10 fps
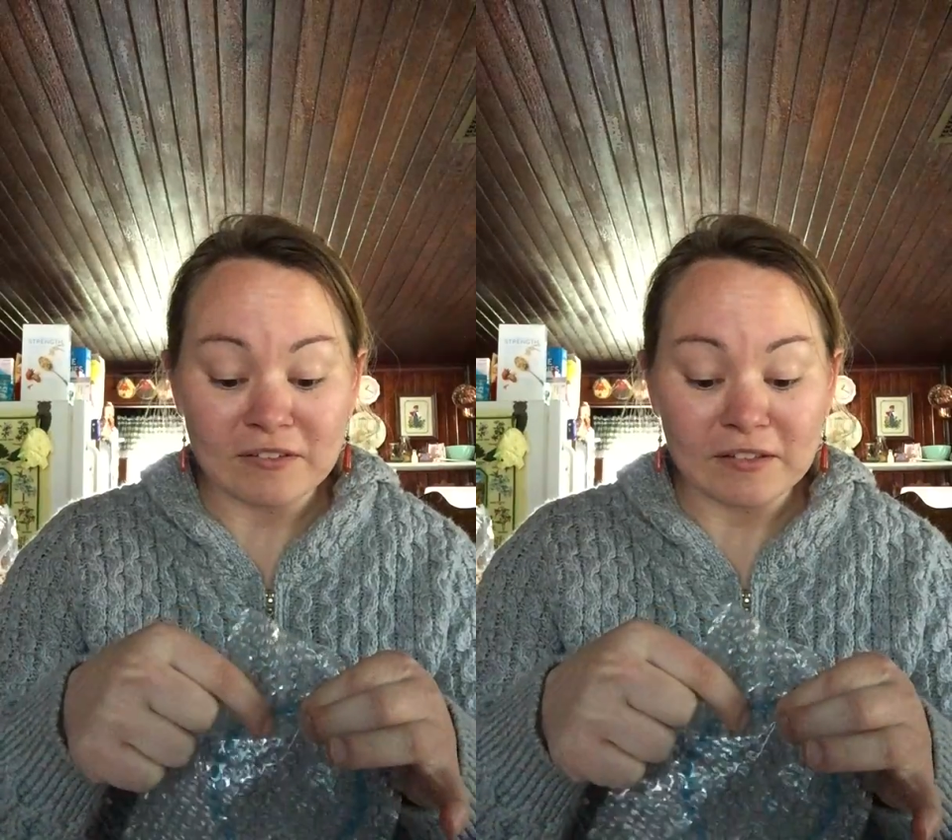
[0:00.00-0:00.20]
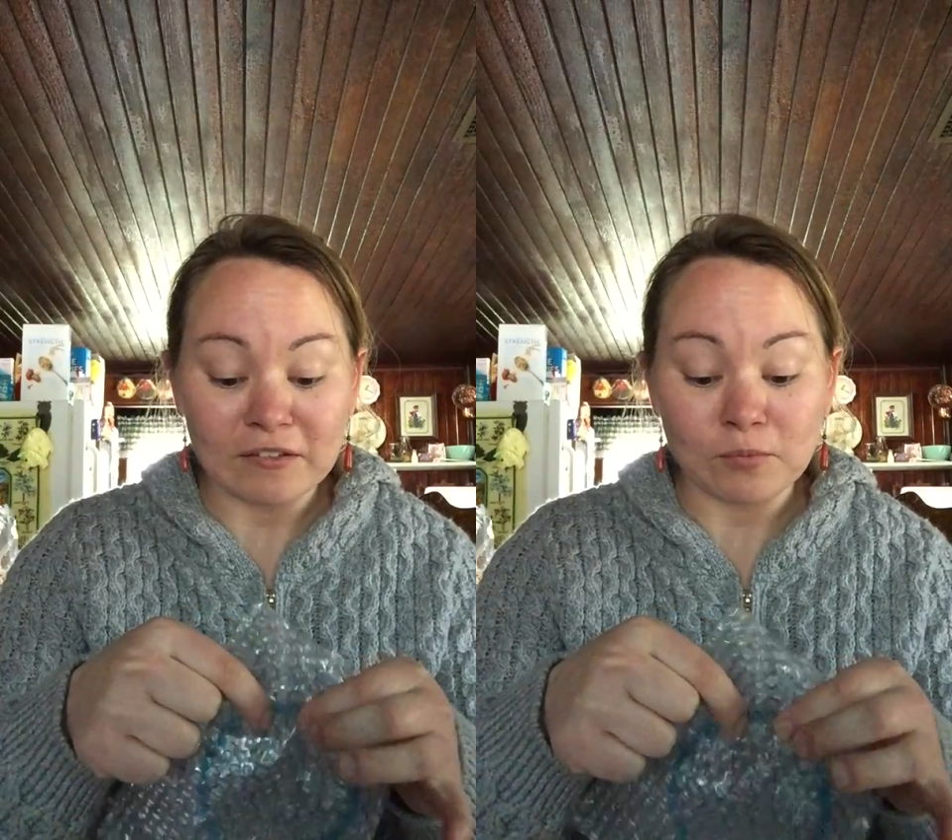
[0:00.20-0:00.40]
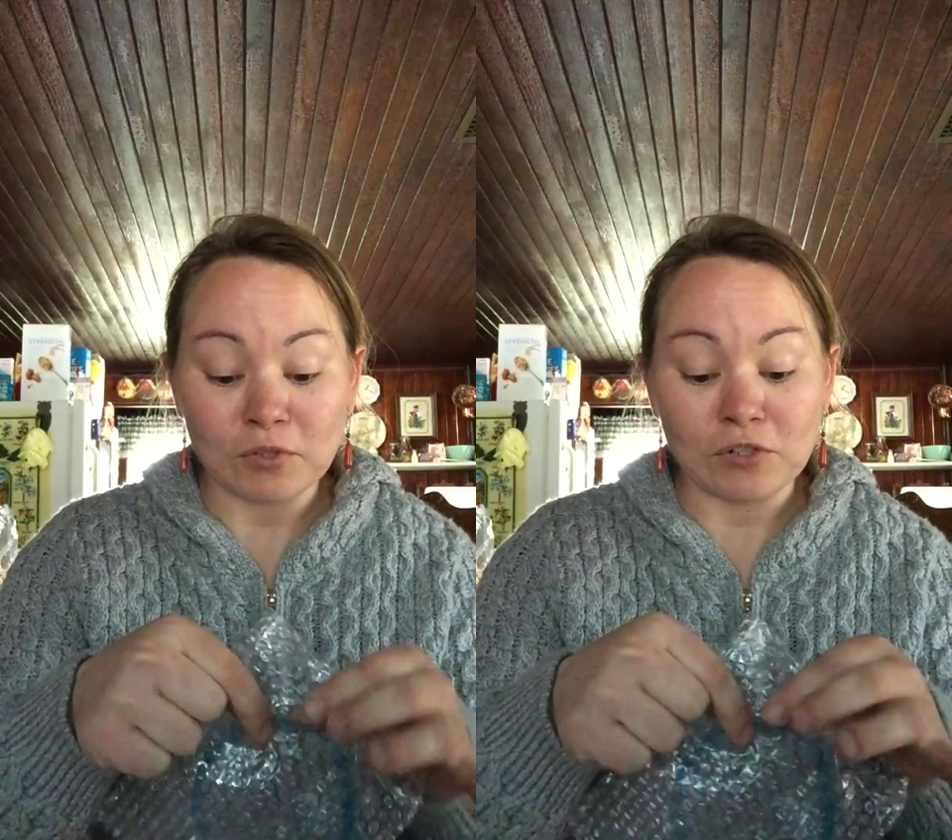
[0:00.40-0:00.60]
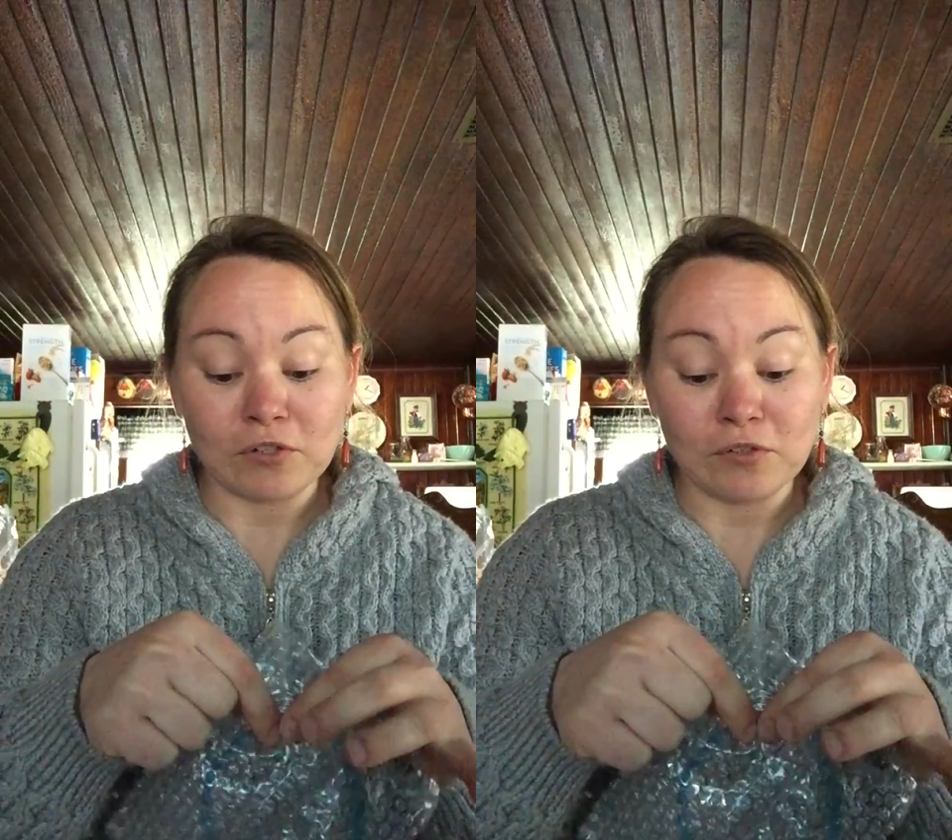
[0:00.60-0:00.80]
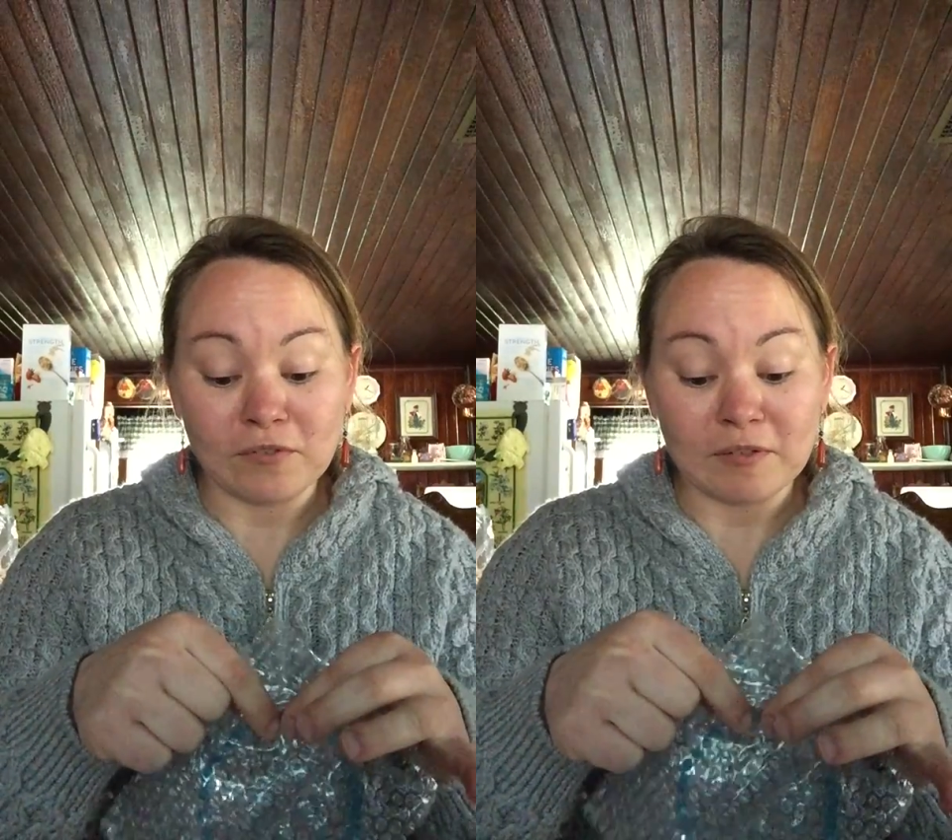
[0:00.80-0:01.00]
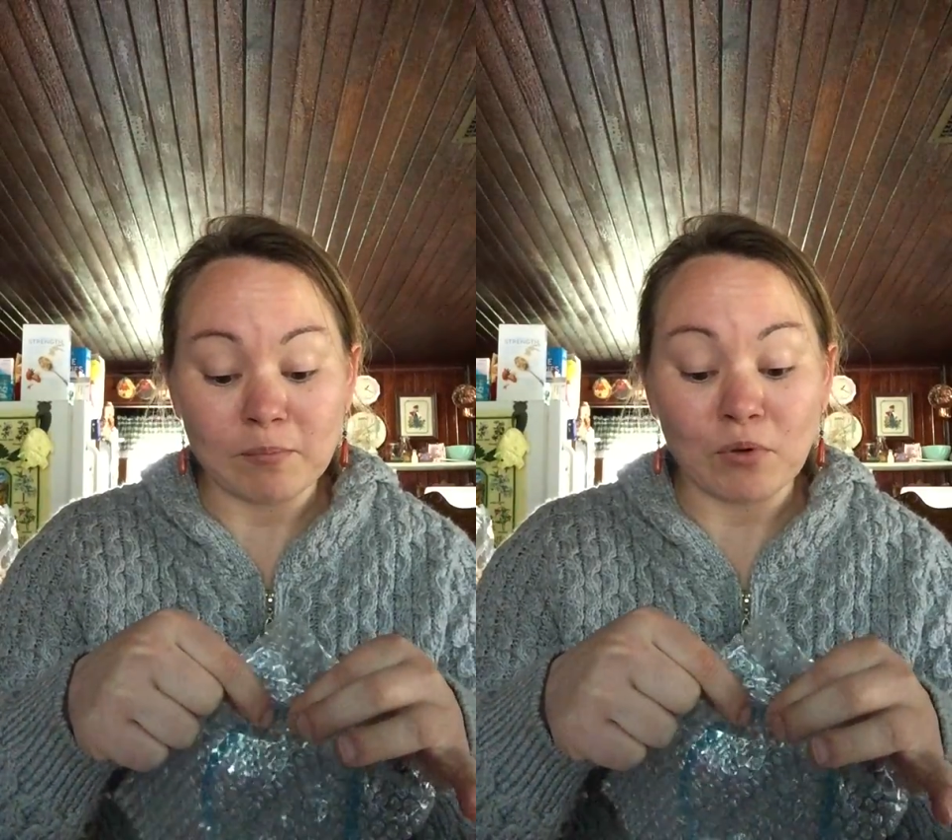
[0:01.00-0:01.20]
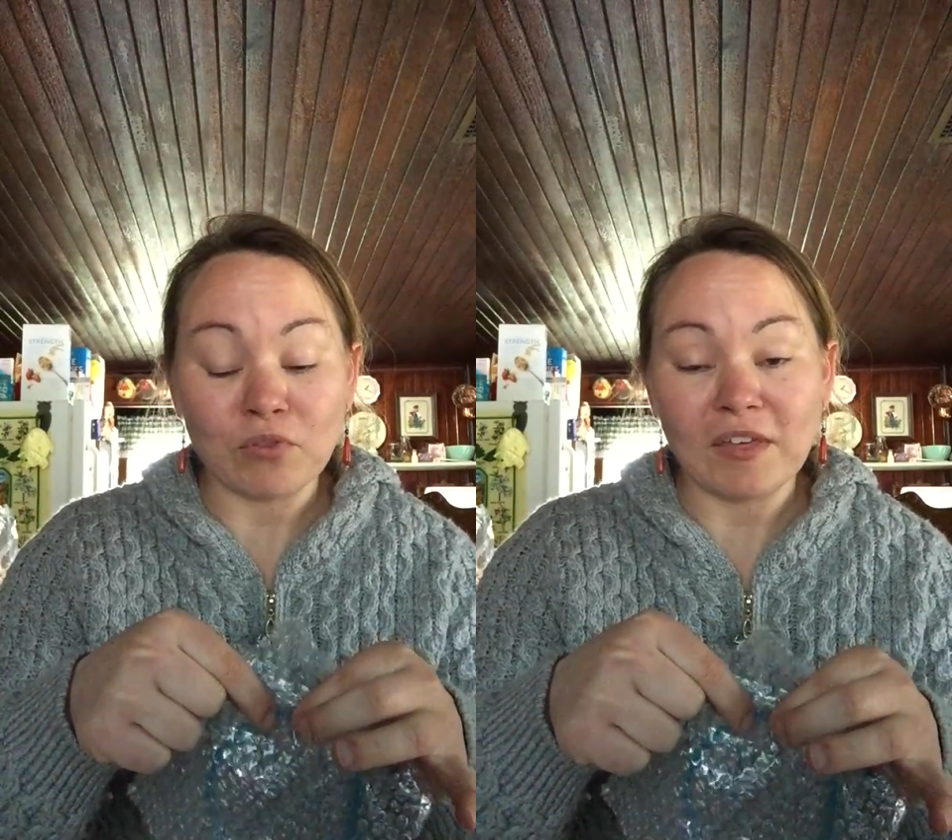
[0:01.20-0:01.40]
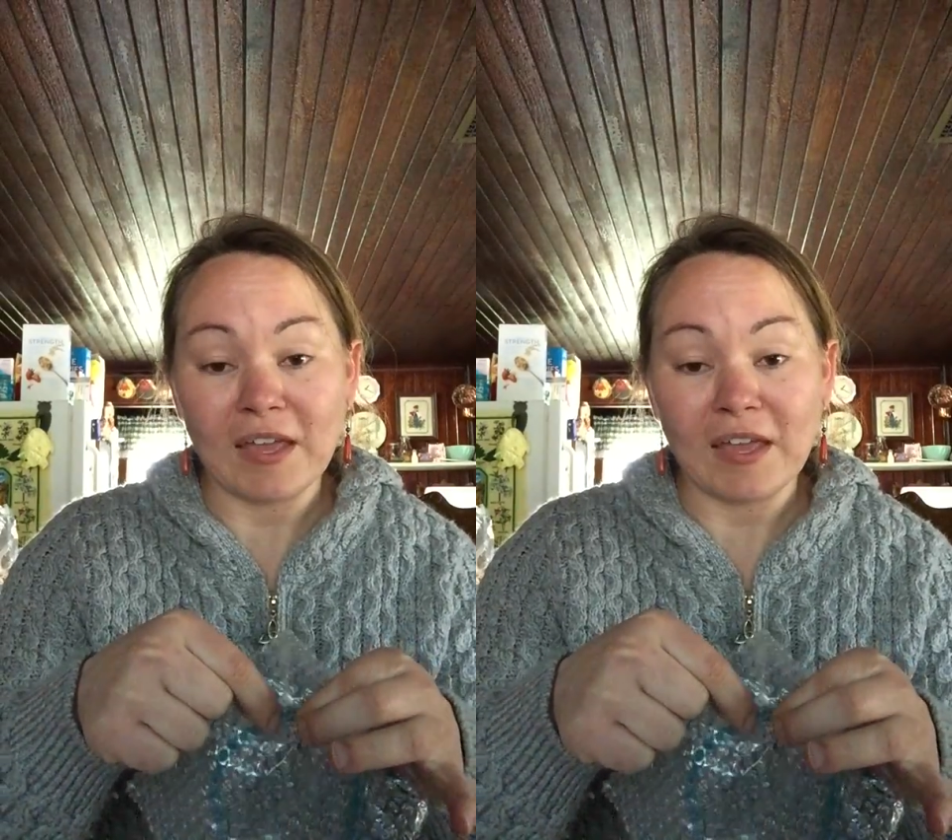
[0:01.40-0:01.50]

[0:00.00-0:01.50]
skills where you're using both